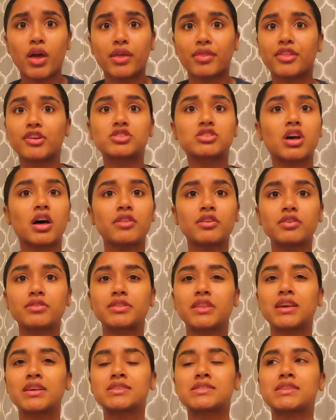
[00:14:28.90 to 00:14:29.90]
There's other
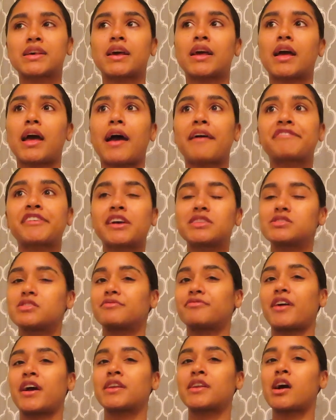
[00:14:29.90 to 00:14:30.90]
things that I've had to
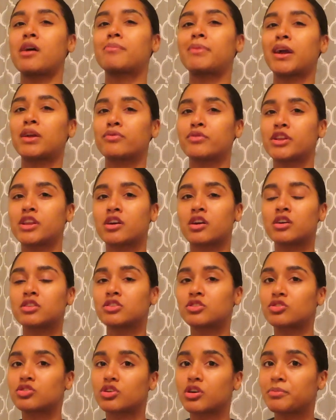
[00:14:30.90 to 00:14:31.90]
find out by reading our
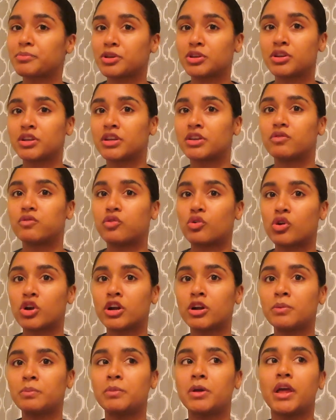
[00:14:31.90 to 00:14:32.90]
little community
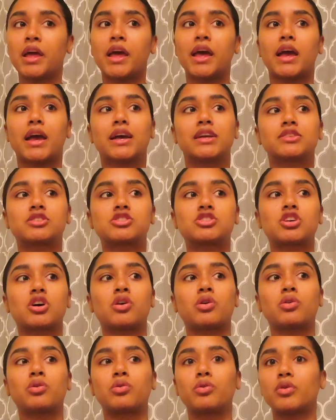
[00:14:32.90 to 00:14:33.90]
forum. And
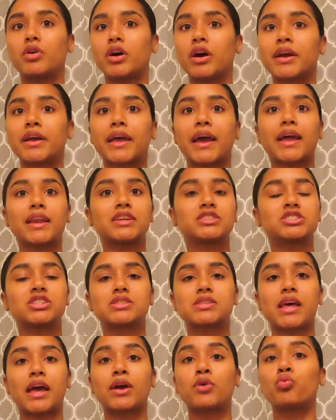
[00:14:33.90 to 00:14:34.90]
so again, it's
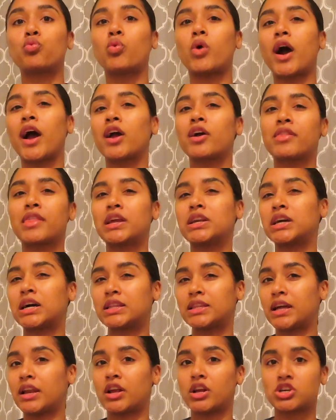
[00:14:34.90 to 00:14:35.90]
just like, why are they not
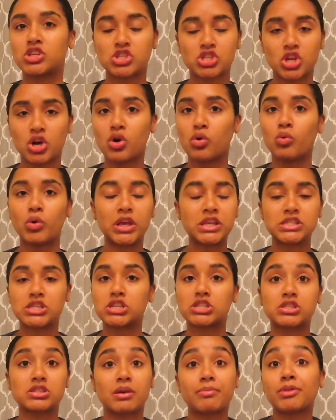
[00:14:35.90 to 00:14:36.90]
letting us know? Is
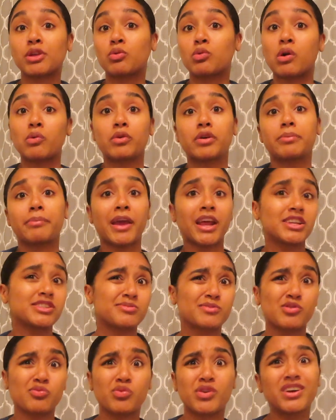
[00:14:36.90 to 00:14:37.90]
there something wrong with
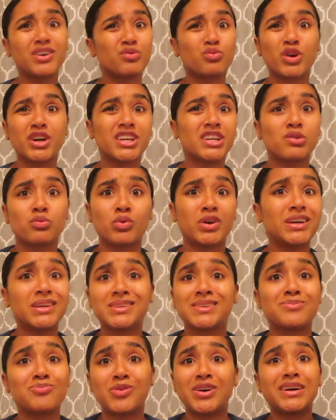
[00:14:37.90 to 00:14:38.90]
management? What
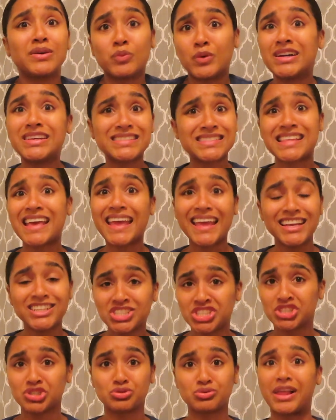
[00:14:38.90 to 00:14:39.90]
is the
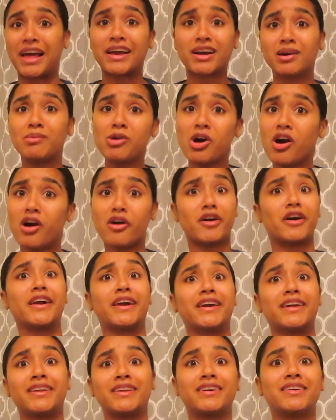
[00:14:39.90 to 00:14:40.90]
issue? Like, come
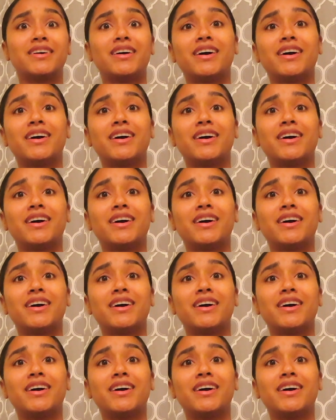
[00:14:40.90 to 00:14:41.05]
on.